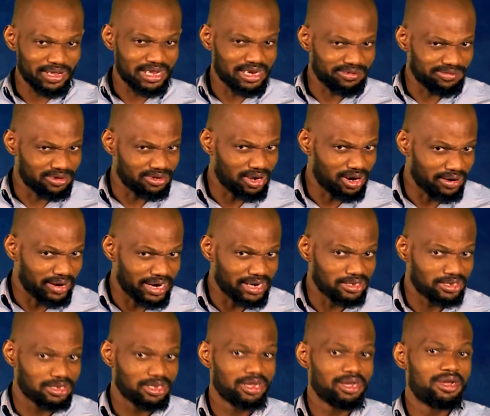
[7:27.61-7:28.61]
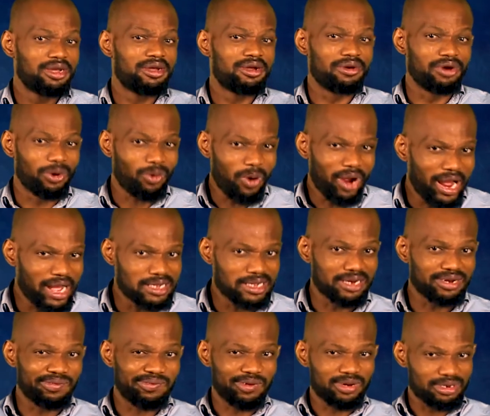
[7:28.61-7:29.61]
individual rights requires
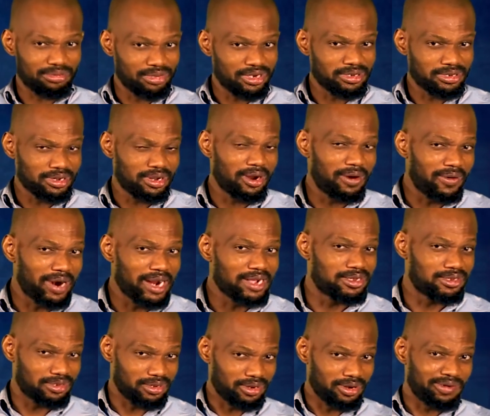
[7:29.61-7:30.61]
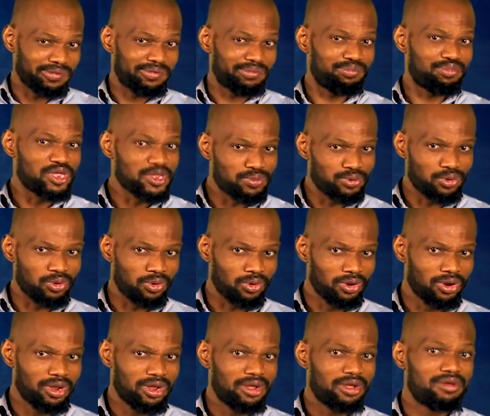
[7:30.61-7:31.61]
that the fundamental rights of people
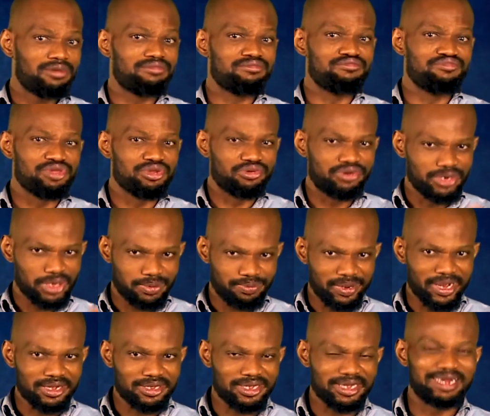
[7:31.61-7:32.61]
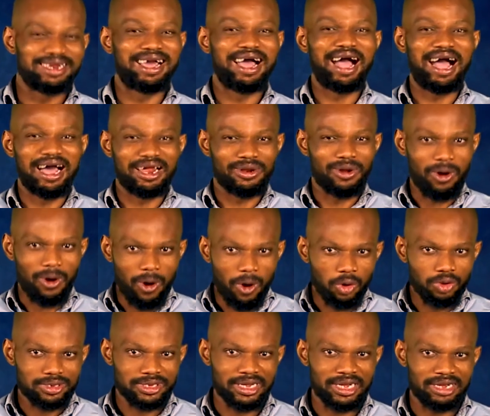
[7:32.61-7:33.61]
be respected at
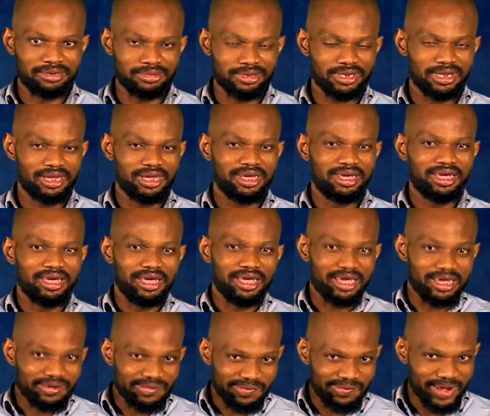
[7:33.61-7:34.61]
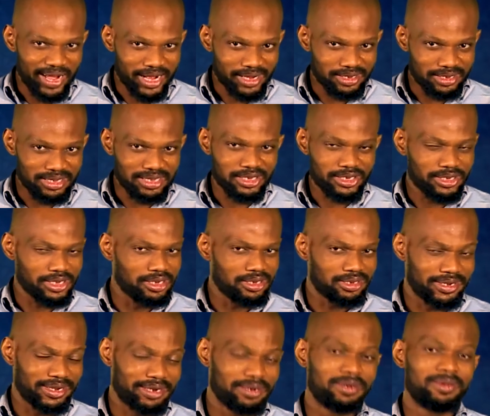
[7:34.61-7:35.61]
all times. In fact, it states
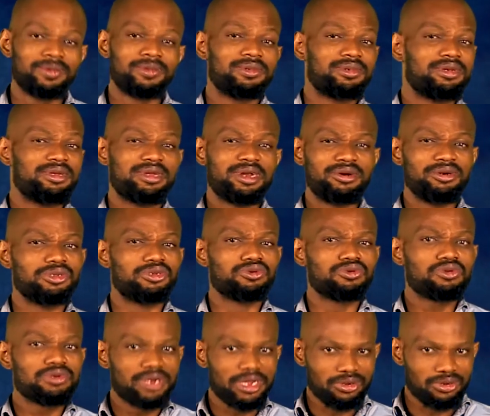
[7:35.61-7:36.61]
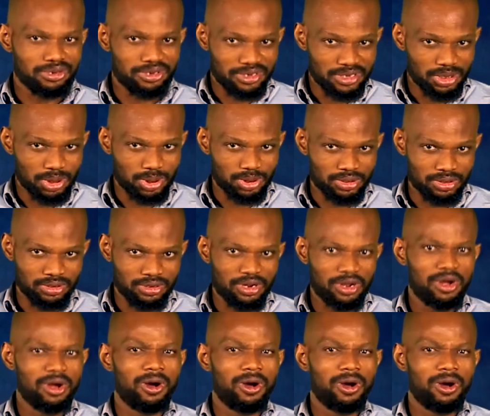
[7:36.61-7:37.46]
that there is no negotiation